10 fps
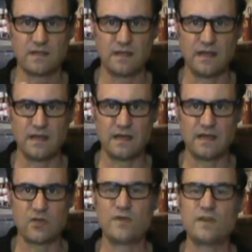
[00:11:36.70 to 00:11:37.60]

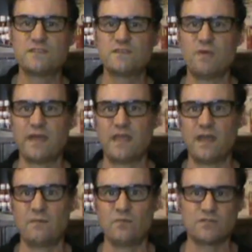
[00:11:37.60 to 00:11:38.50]
accredited to my
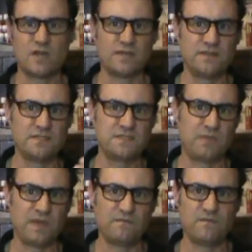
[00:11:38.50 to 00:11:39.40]
account, which I can then
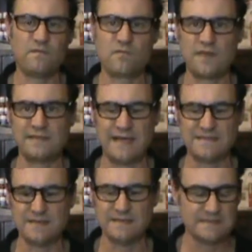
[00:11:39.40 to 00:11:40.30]
spend for free
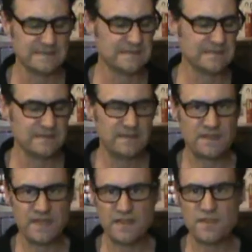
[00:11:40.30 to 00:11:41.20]
later. Now
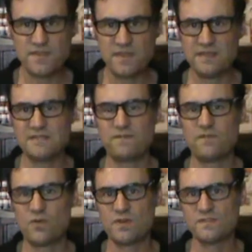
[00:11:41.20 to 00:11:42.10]
the other thing is, if
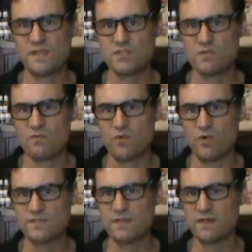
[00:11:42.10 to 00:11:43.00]
you're on Essential
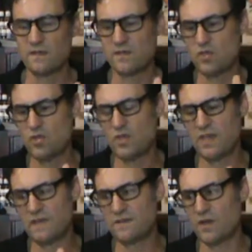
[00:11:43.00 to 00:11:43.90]
Rewards, you
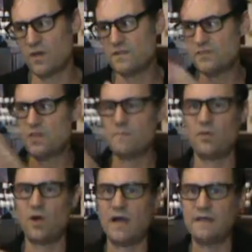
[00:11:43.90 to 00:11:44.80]
get those, you can
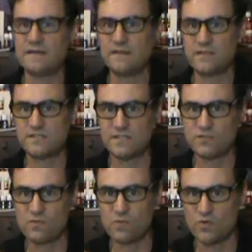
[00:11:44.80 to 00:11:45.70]
buy the
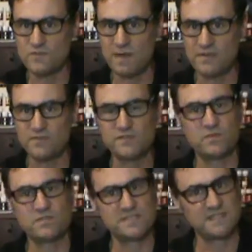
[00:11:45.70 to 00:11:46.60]
Essential Rewards bundles,
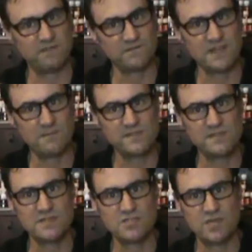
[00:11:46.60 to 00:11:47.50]
which is
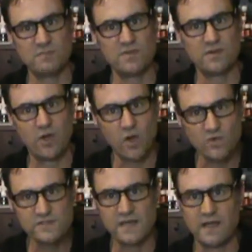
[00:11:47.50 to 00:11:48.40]
17% cheaper than
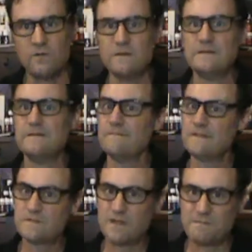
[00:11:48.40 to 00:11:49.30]
wholesale,
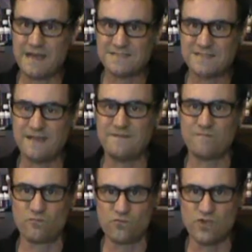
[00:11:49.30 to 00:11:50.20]
so that makes that
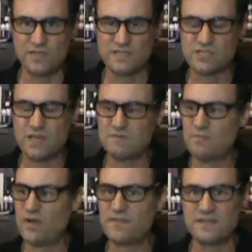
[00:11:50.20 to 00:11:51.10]
really cheap to
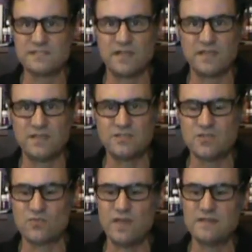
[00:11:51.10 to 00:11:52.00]
buy things like your
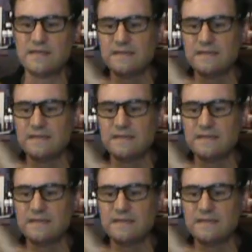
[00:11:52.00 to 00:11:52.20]
Ninja Red,